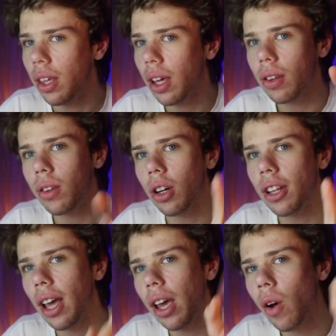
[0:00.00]

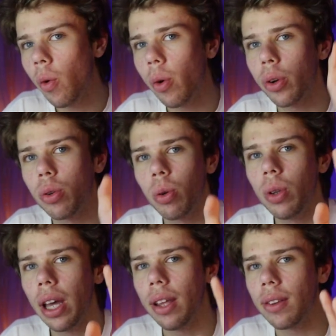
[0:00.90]
yesterday or two
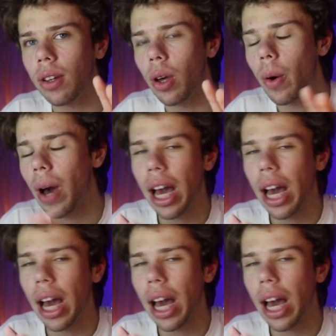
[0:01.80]
days ago.